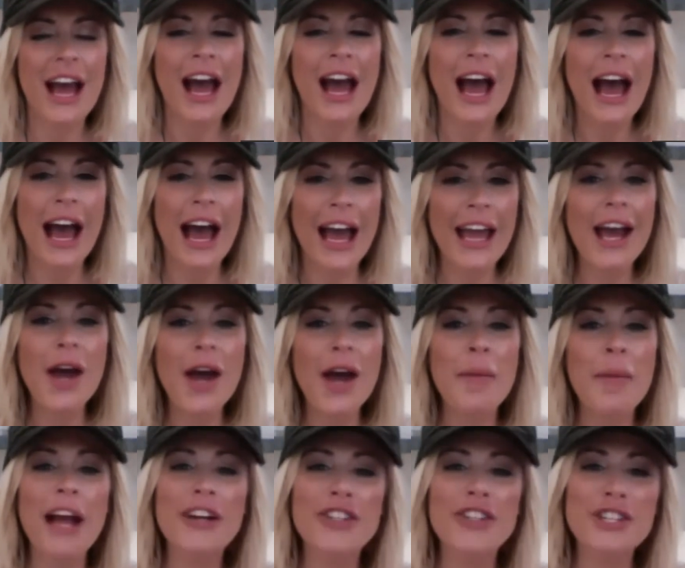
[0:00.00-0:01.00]
I
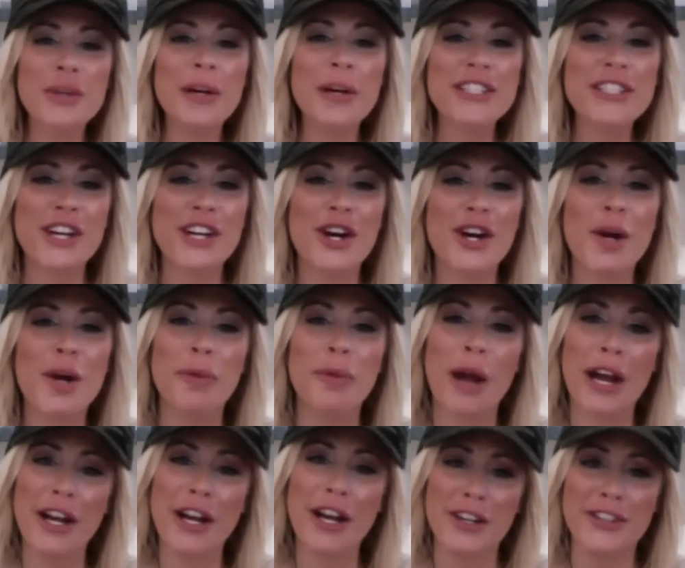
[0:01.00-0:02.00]
actually worked at Curb
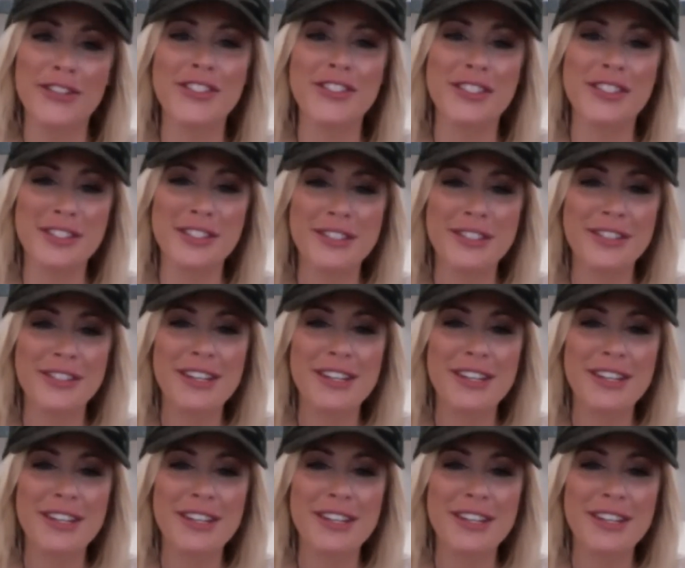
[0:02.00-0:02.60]
Records.